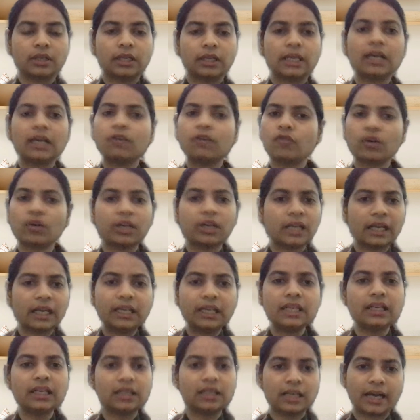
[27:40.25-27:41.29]

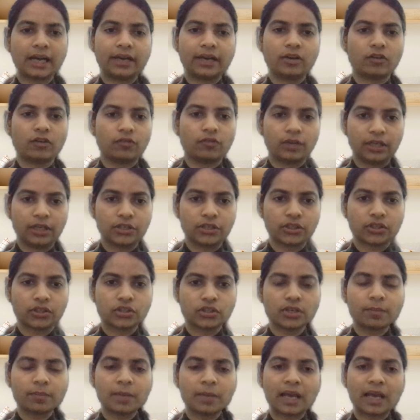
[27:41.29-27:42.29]
any kind of relationship,